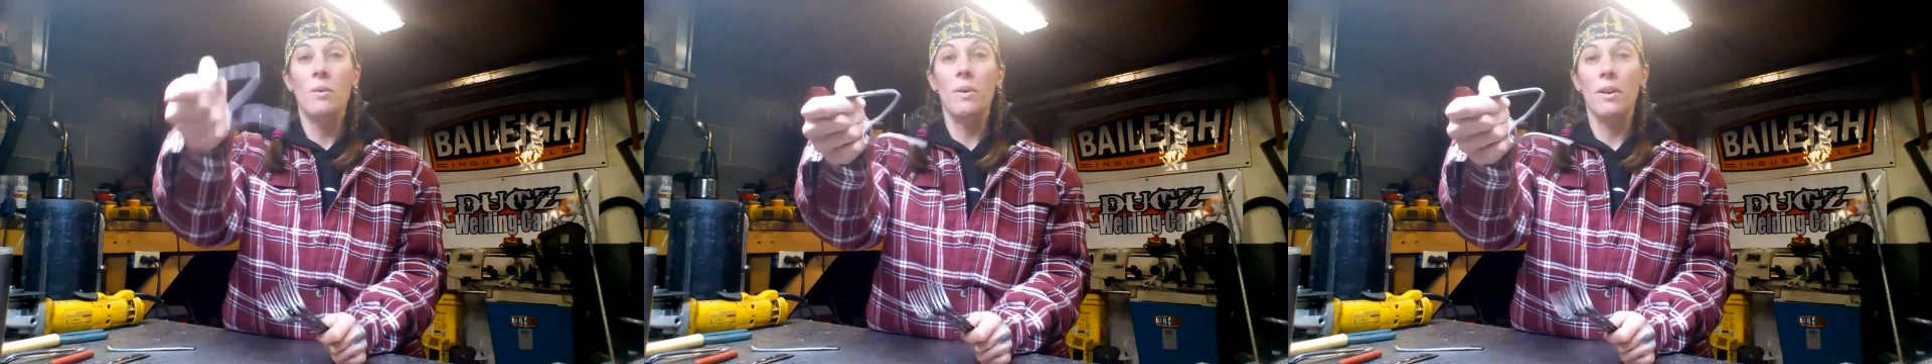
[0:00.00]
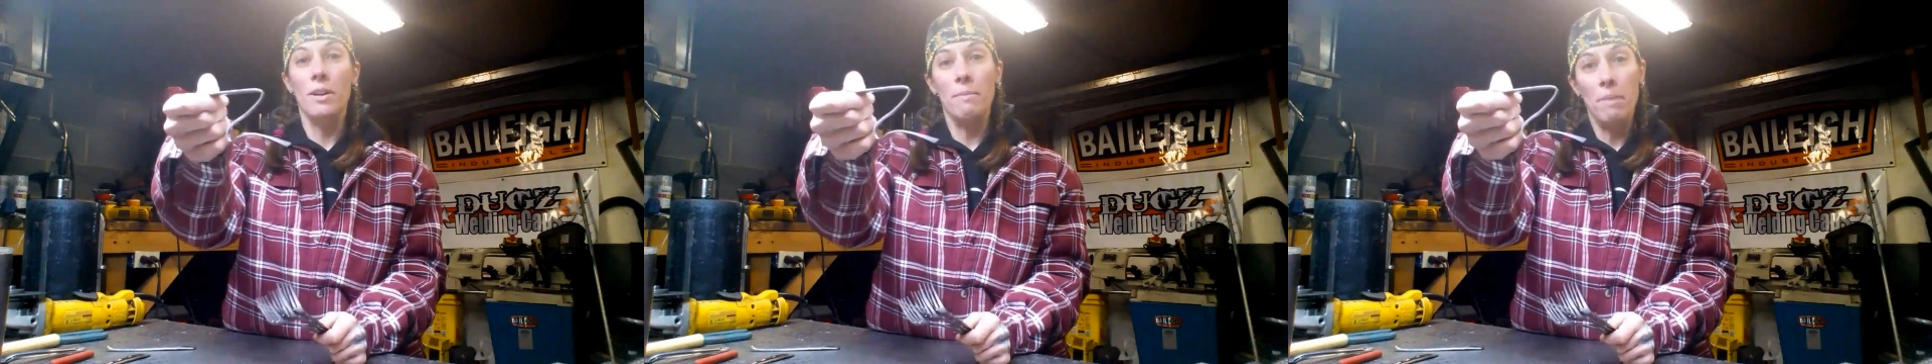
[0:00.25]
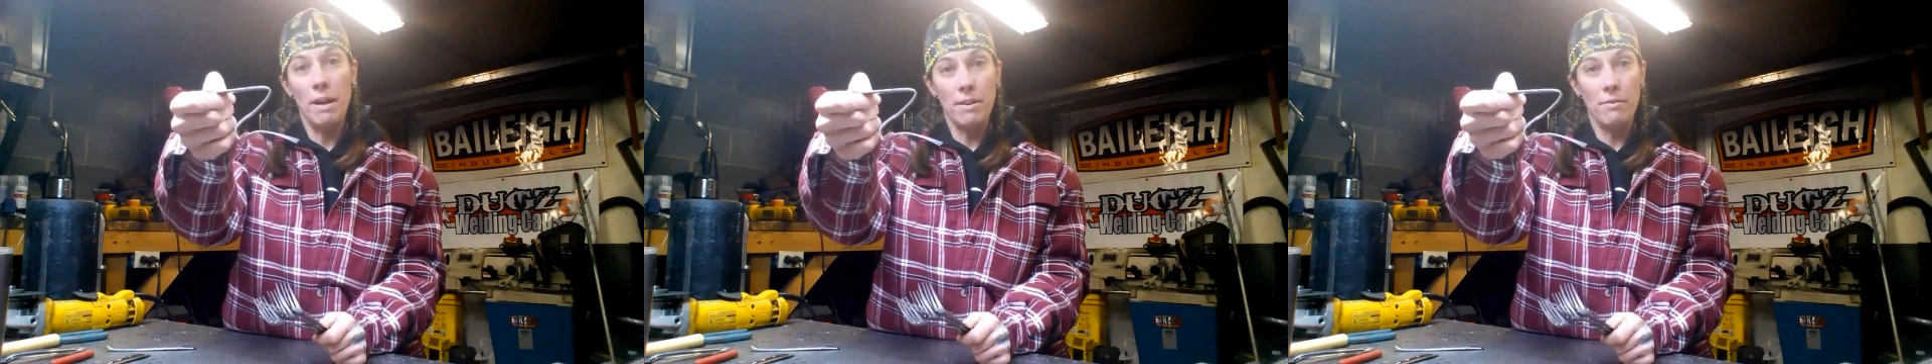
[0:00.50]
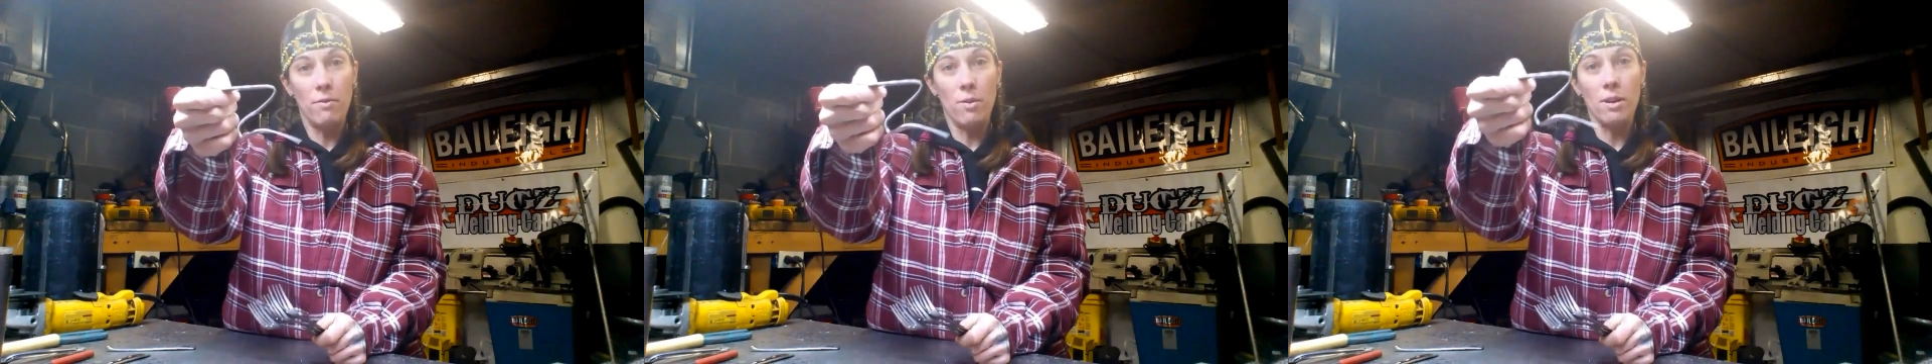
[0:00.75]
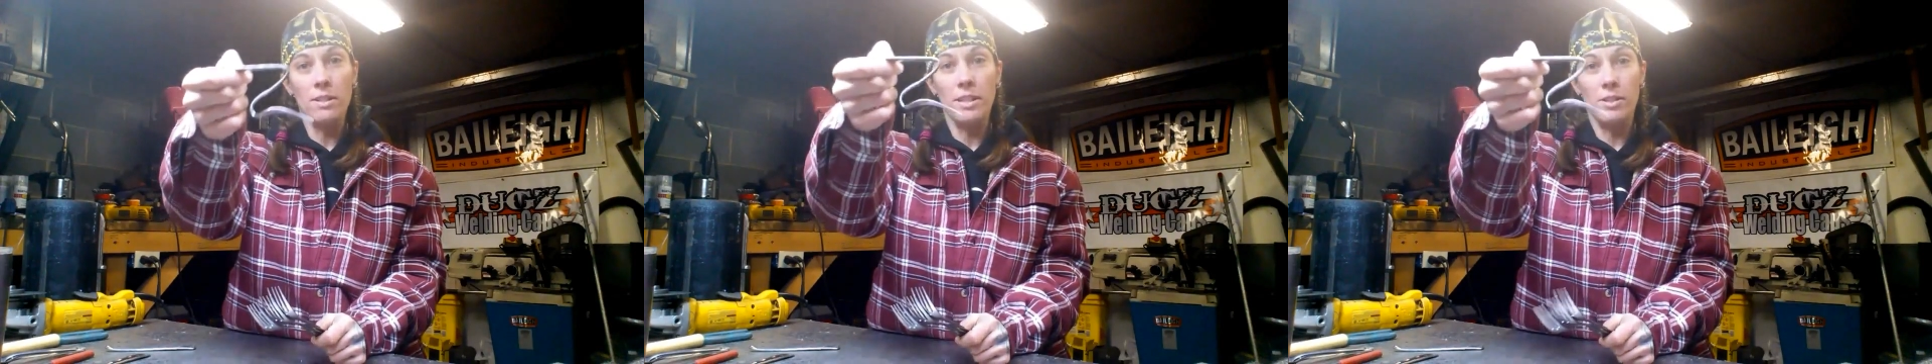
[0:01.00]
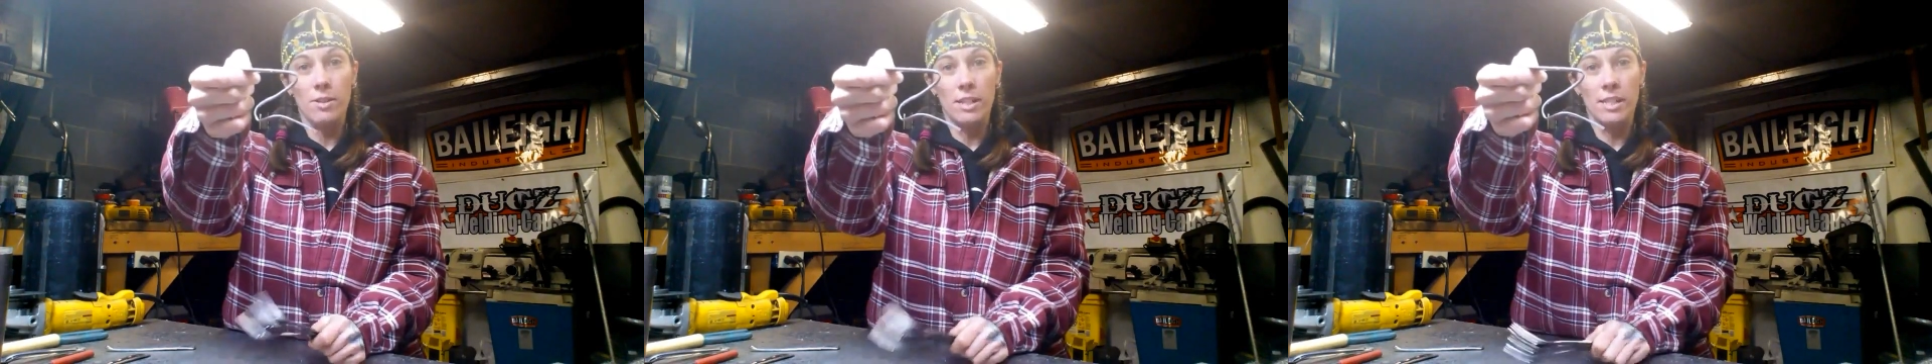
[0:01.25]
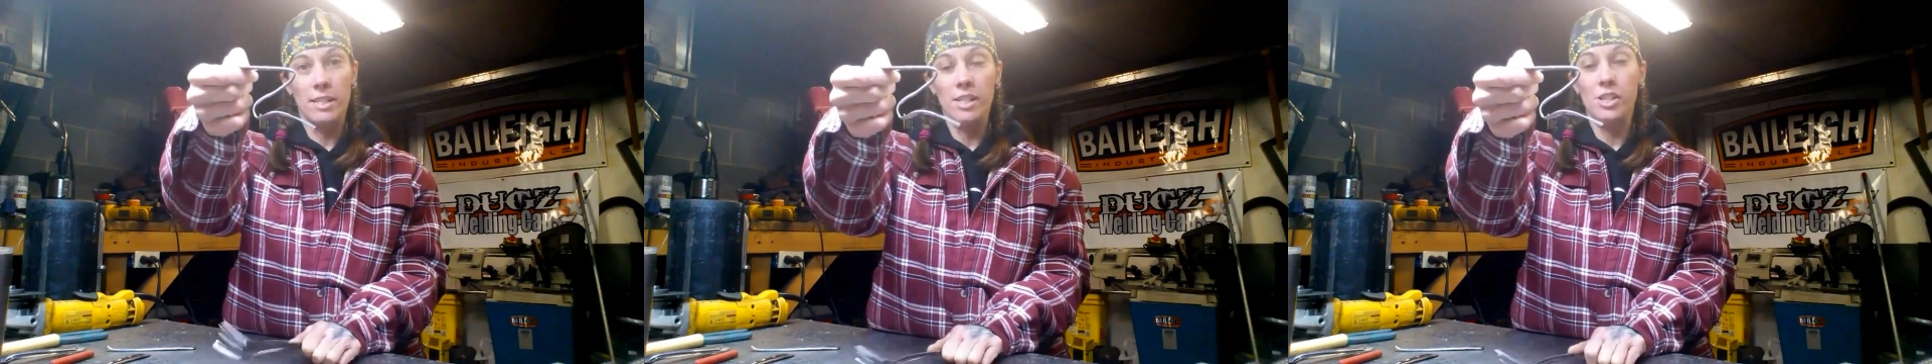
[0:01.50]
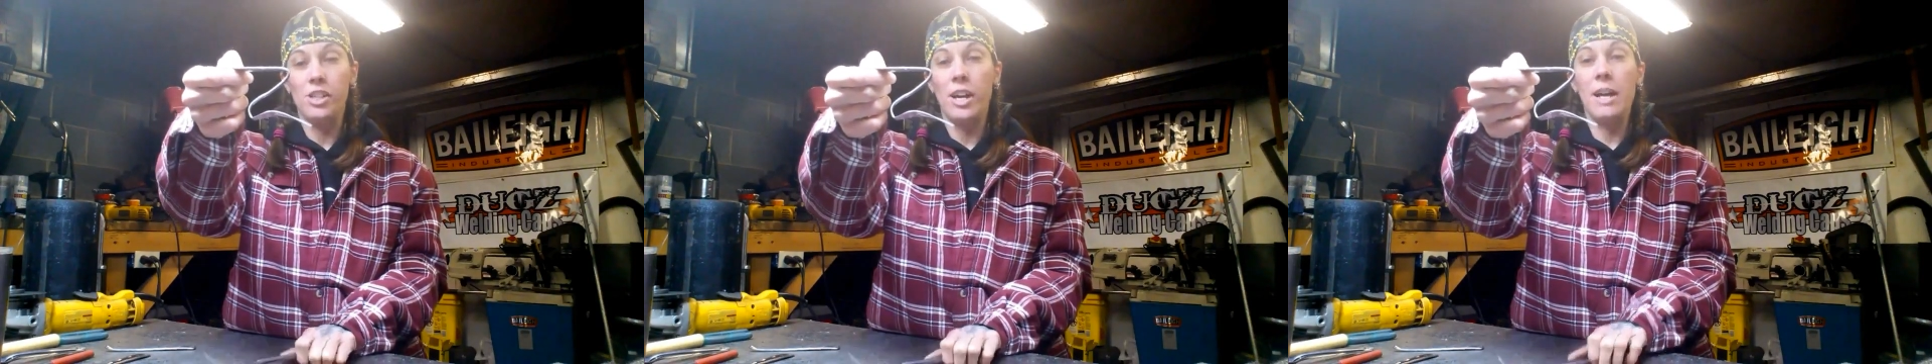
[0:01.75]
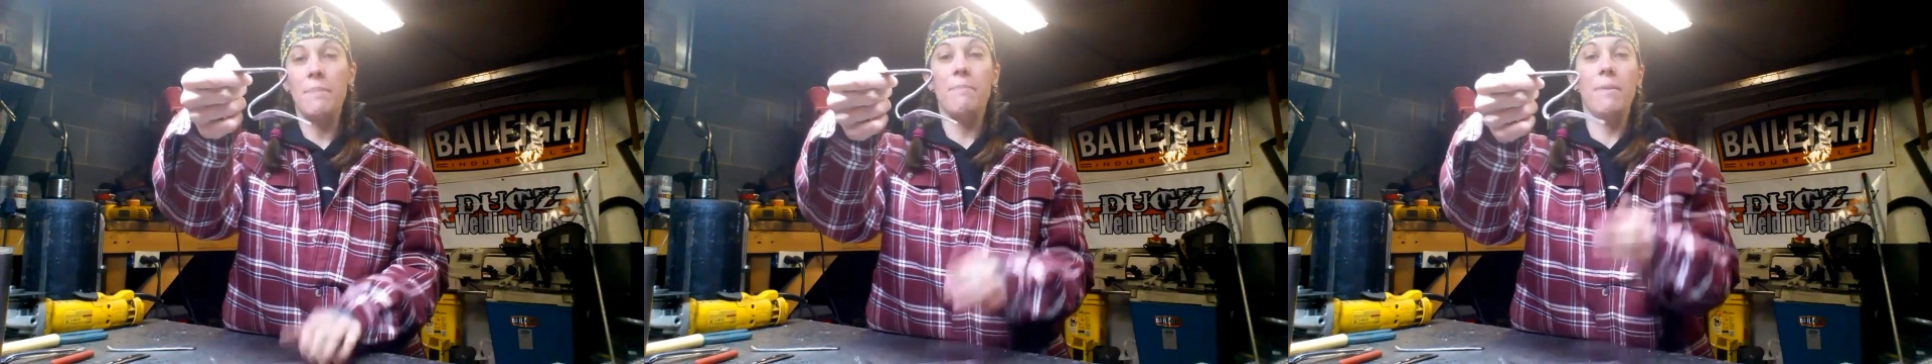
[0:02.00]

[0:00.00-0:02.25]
You're going to bend the forks into a Z shape